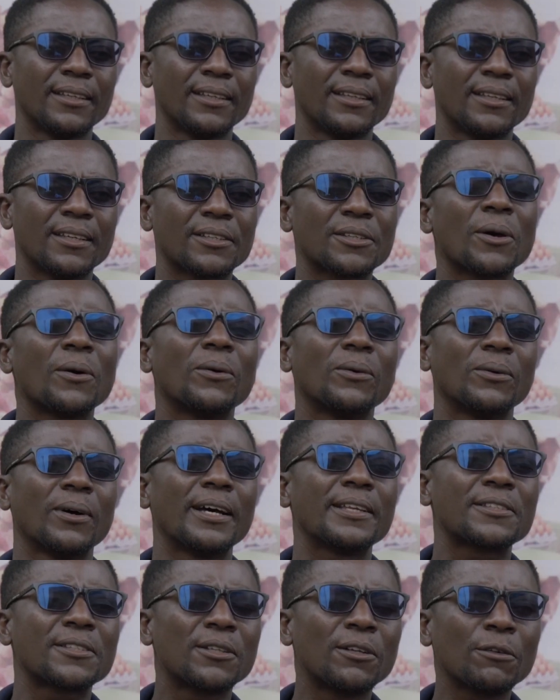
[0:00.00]
So
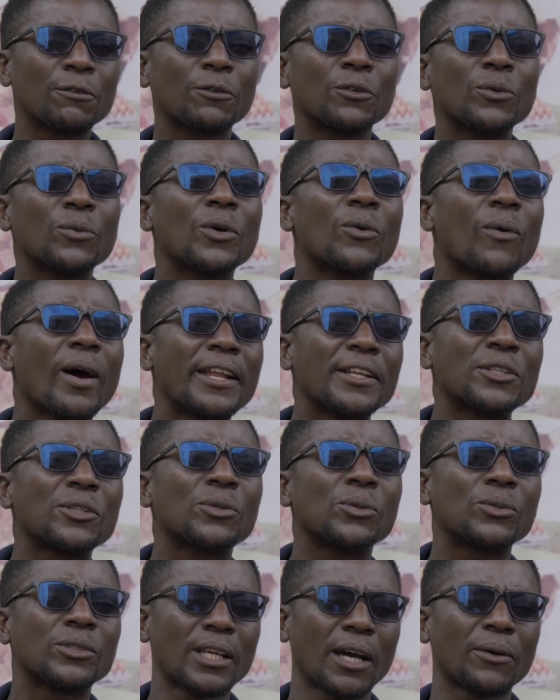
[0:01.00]
as Slow Food, we want to
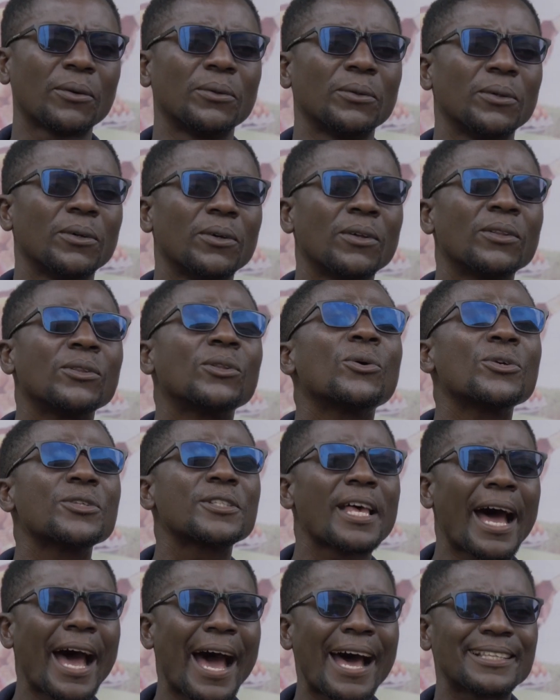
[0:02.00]
tackle those
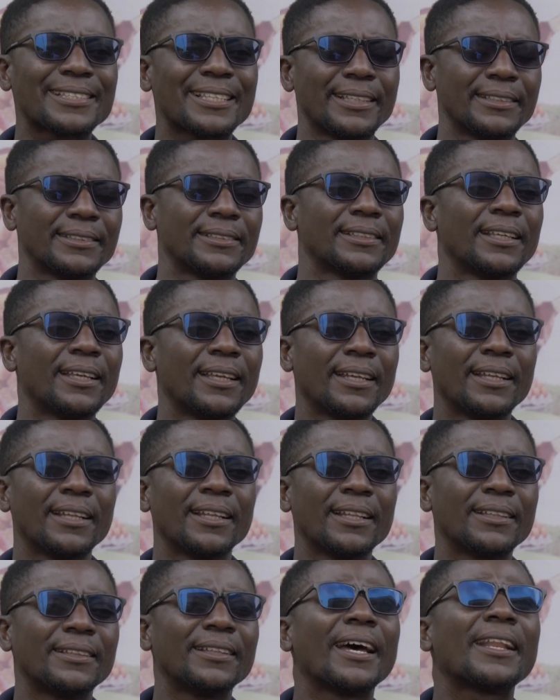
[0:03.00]
hazards
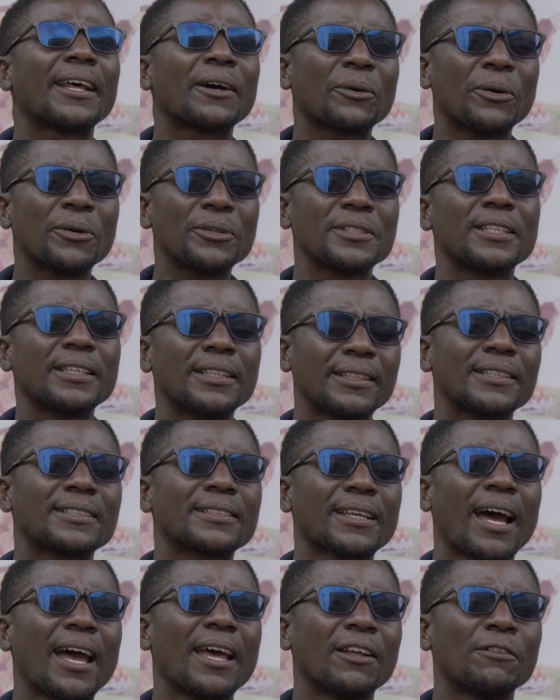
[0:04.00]
that are causing these
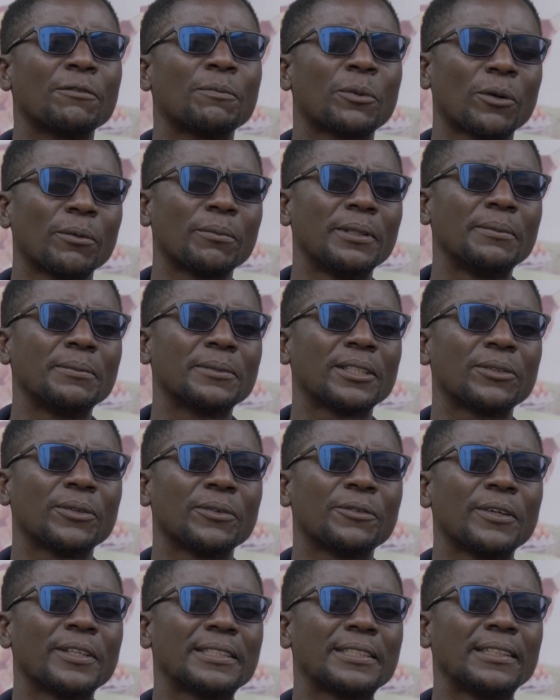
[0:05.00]
kind of problems that we're
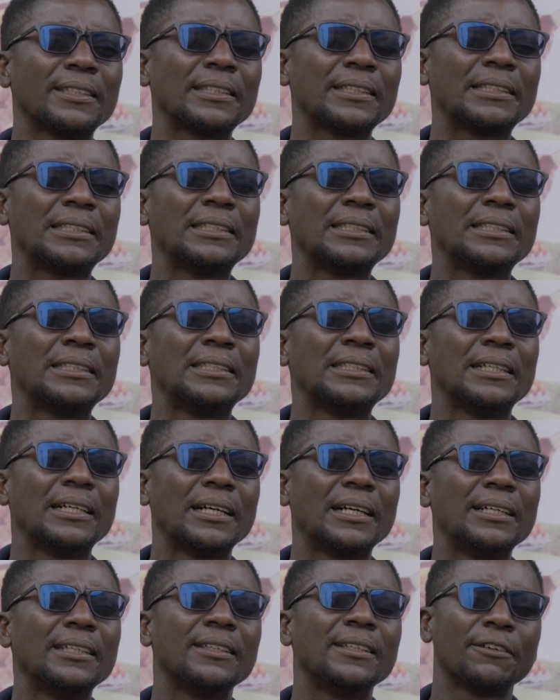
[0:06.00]
facing
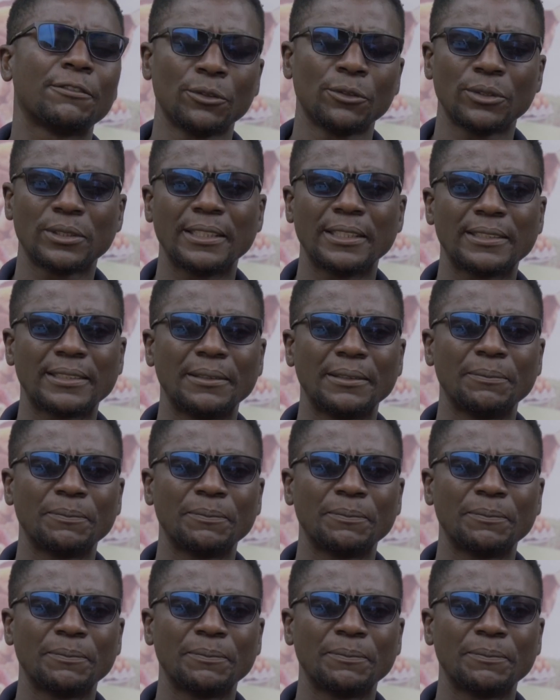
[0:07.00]
in the food system.